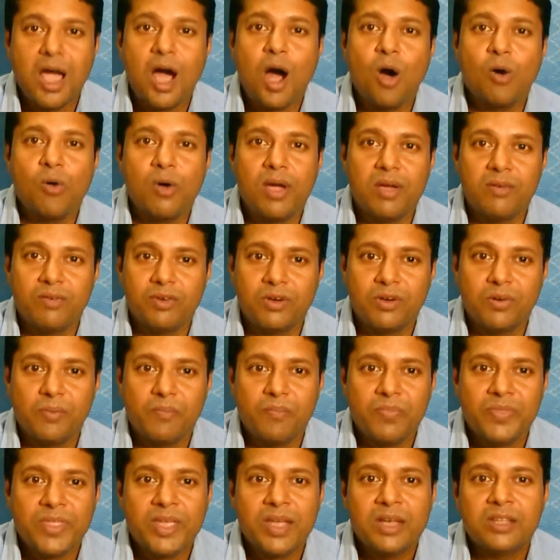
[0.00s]
However,
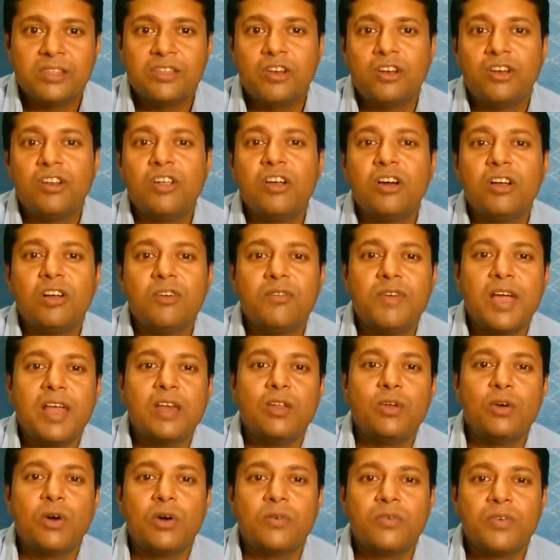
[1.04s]
the real
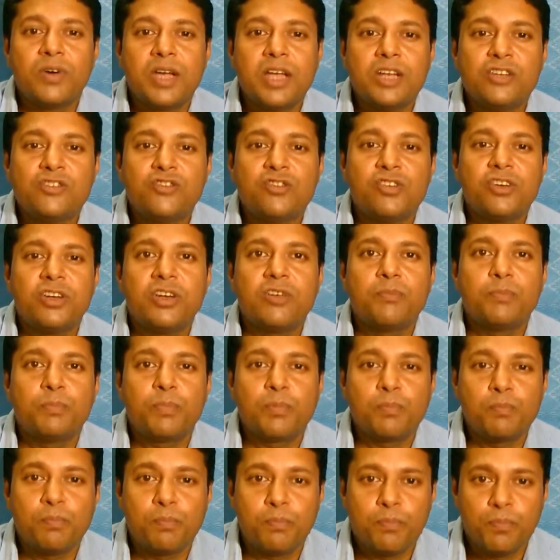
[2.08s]
value of her intuitive
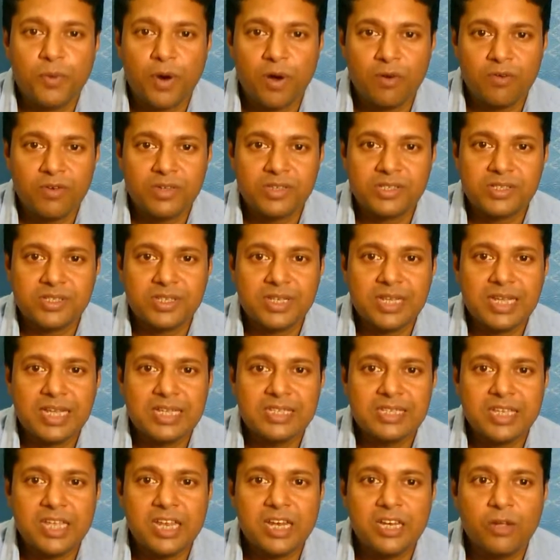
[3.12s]
prowess
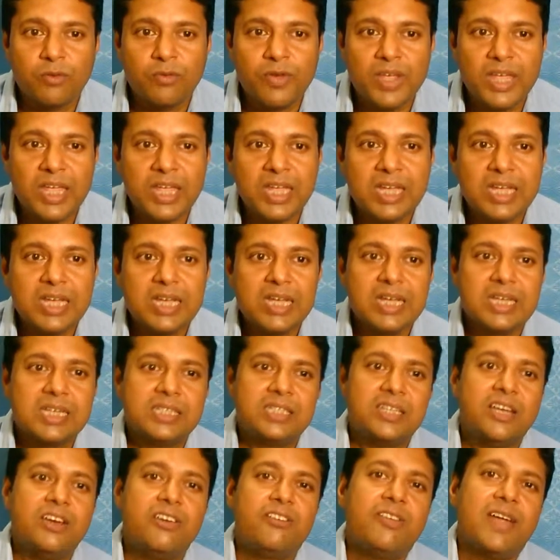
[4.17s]
is in the way
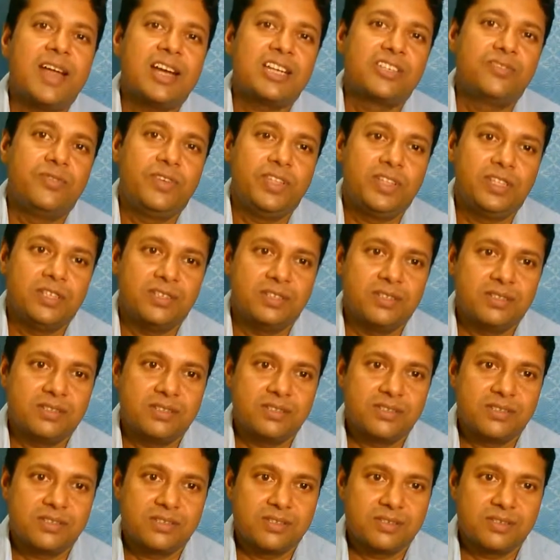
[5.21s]
she interacts with others.